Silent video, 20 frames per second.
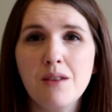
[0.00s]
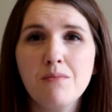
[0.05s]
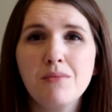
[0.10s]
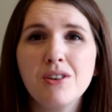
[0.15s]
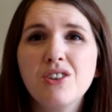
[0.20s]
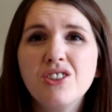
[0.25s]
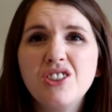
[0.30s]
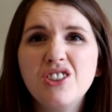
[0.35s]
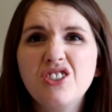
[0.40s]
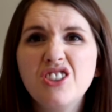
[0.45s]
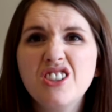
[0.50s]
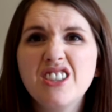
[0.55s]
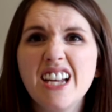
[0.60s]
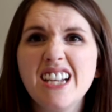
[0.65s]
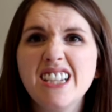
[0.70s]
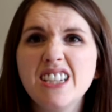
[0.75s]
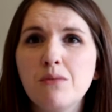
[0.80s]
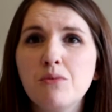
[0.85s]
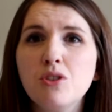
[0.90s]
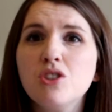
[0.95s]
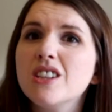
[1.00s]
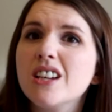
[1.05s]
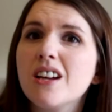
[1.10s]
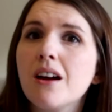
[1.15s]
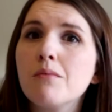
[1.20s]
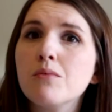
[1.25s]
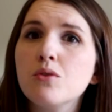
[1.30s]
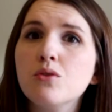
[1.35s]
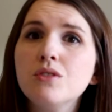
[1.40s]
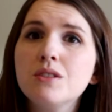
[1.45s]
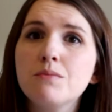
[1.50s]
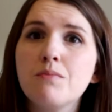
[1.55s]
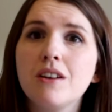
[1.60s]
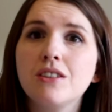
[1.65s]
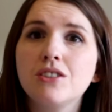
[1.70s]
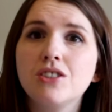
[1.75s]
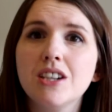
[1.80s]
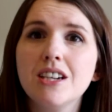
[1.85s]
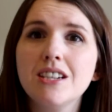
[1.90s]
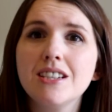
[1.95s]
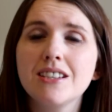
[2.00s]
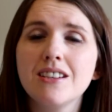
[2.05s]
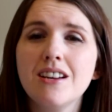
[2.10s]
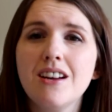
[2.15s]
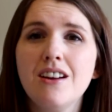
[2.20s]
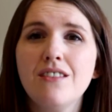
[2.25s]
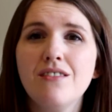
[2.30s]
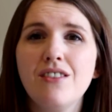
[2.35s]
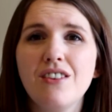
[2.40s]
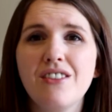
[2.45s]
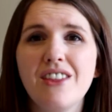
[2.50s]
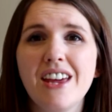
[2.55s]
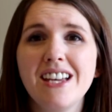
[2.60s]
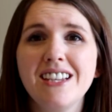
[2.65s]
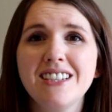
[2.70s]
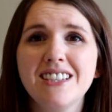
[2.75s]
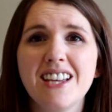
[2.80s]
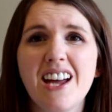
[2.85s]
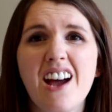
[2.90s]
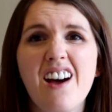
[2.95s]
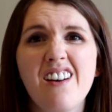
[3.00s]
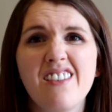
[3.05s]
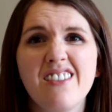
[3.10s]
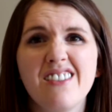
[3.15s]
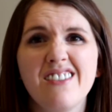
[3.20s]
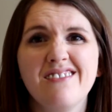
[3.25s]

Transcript: because you'll just end up using up those budgets for things that